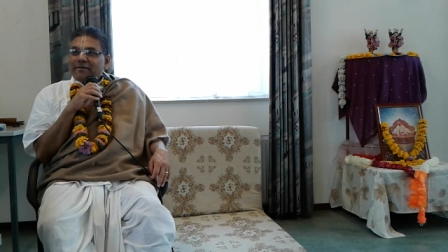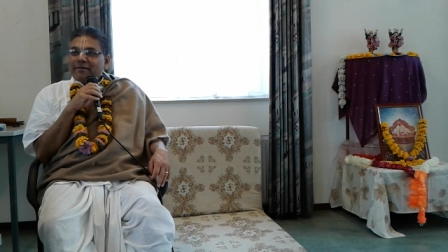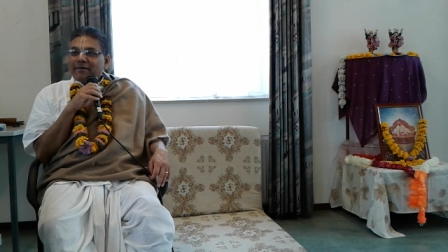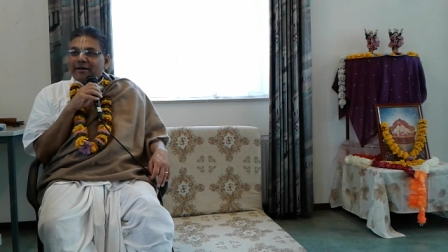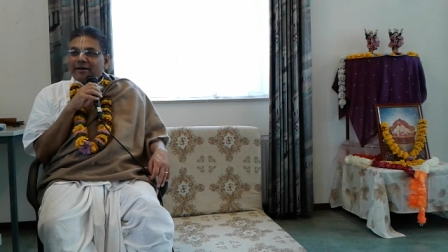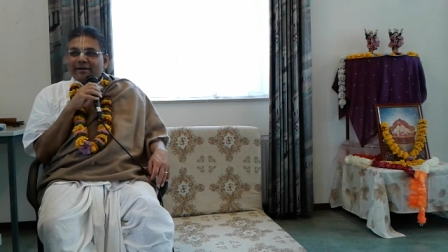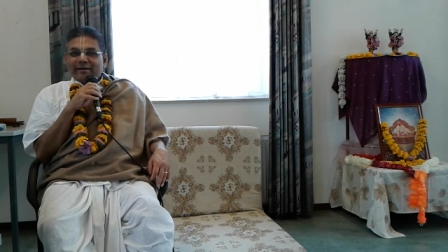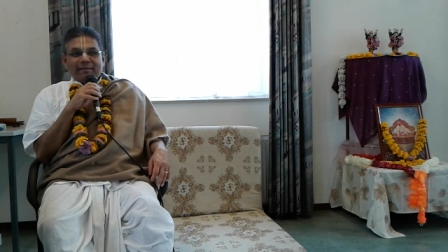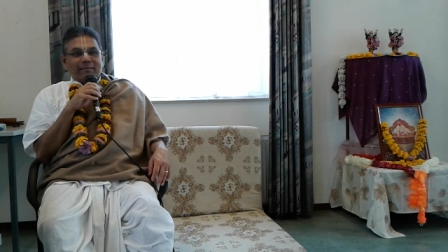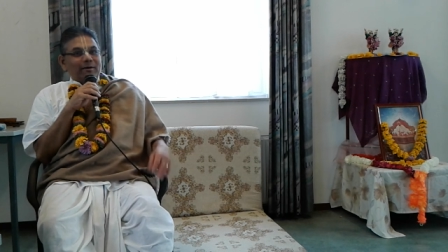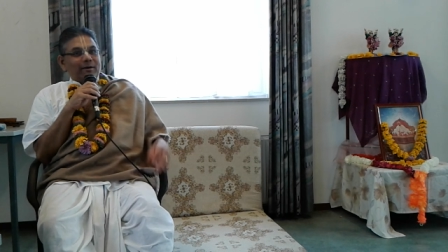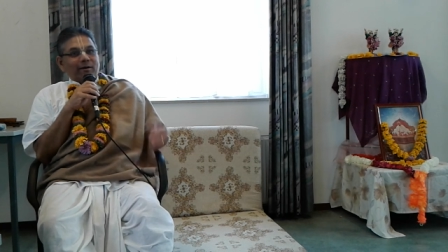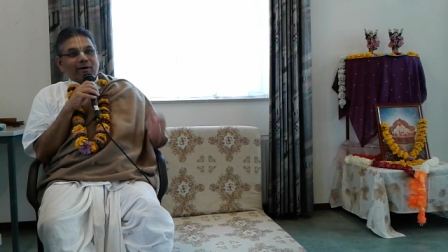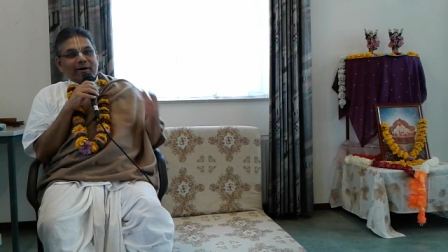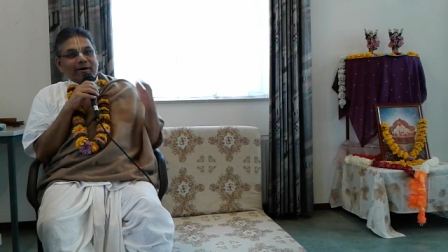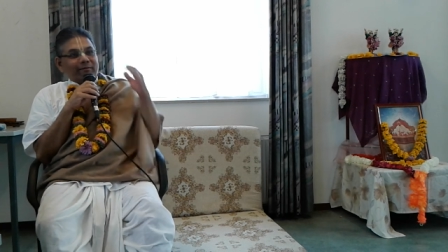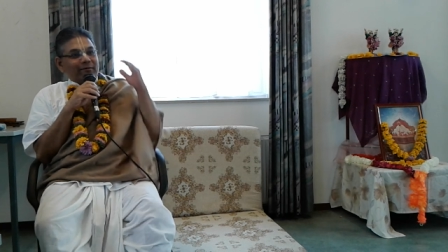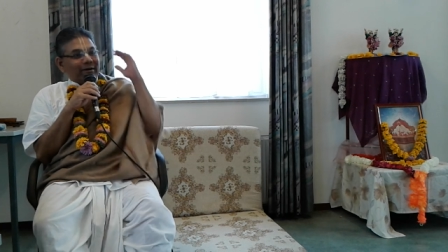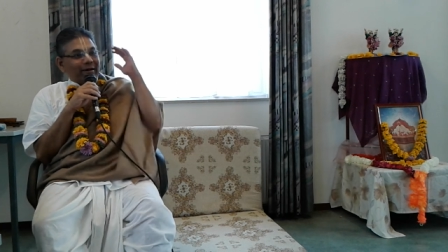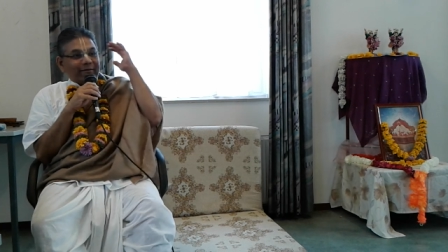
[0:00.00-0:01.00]
and they may
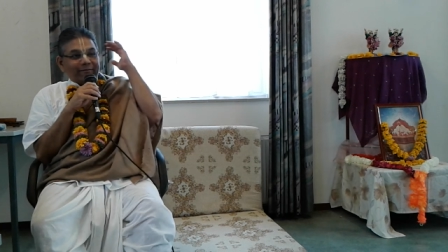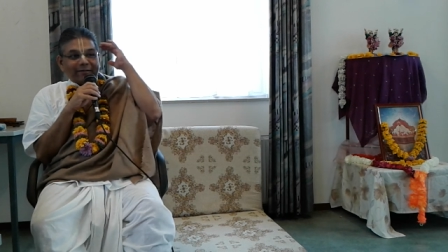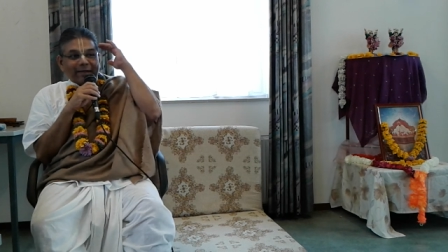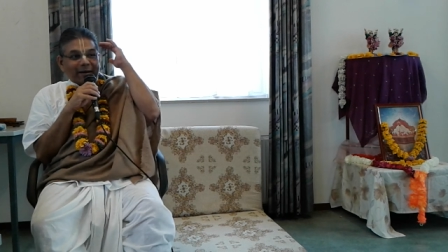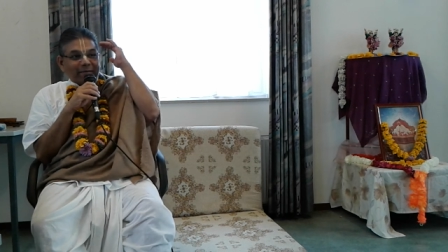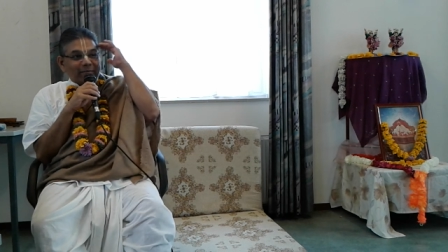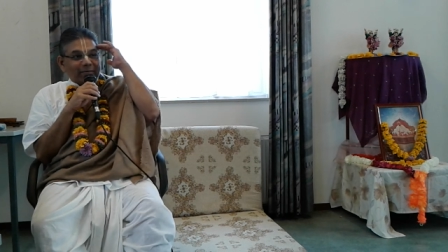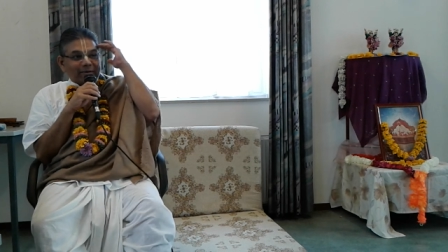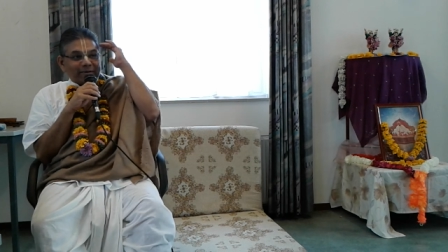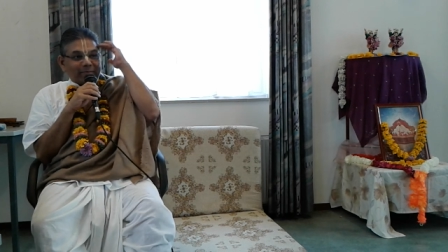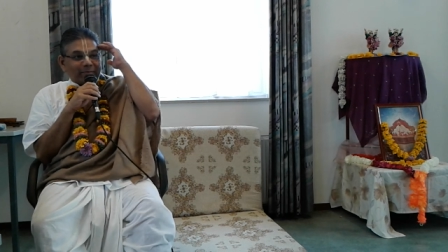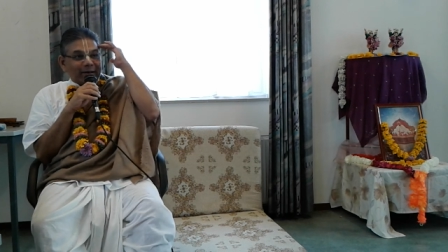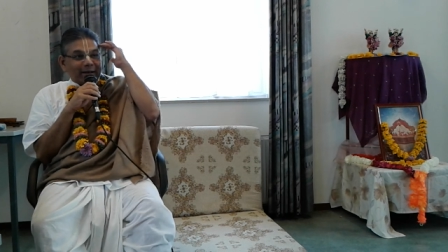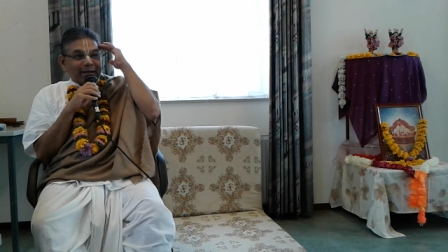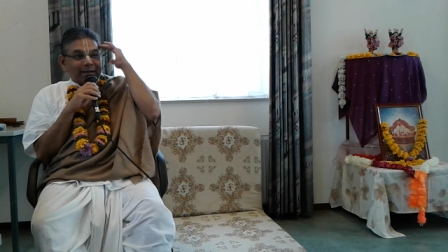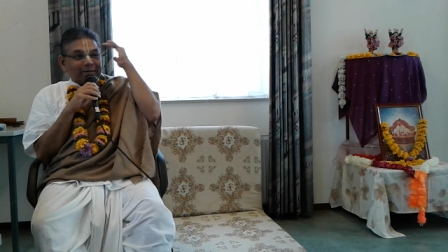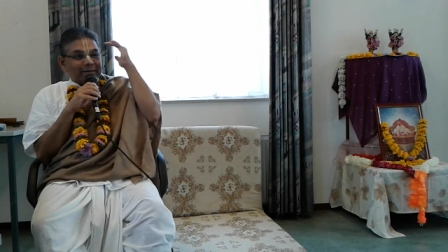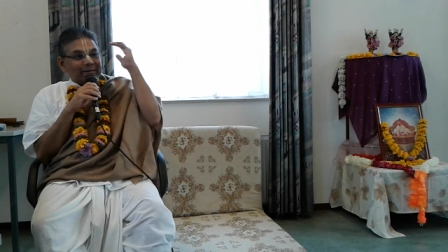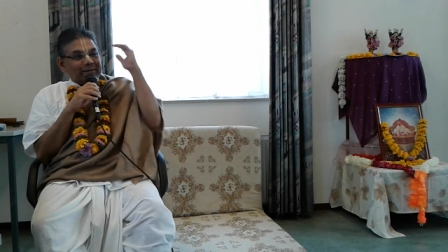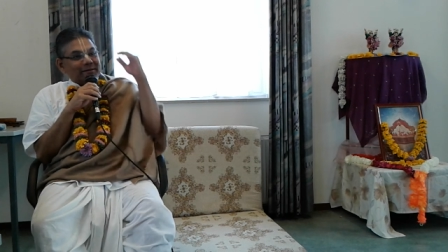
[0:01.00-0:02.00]
not even have that much
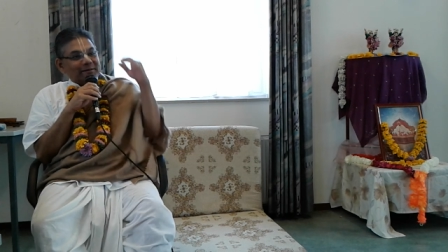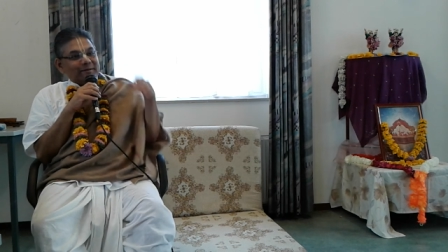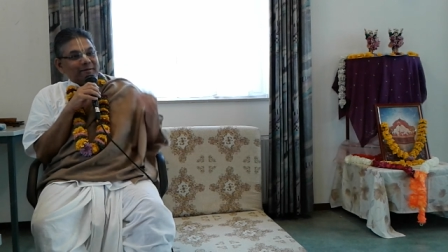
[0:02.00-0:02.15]
brains,